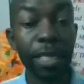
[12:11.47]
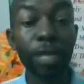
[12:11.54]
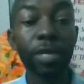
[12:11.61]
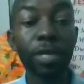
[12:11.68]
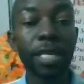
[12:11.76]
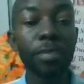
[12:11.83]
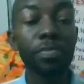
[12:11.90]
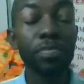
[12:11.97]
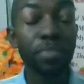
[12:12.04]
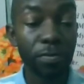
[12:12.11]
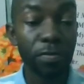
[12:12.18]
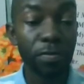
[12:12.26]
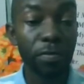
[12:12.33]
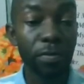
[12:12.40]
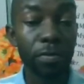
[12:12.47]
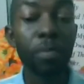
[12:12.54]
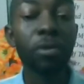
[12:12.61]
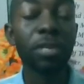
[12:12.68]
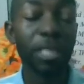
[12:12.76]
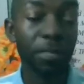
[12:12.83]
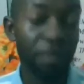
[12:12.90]
it will improve
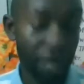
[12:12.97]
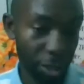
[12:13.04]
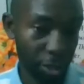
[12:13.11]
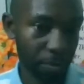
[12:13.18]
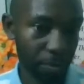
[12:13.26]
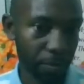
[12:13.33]
motivation.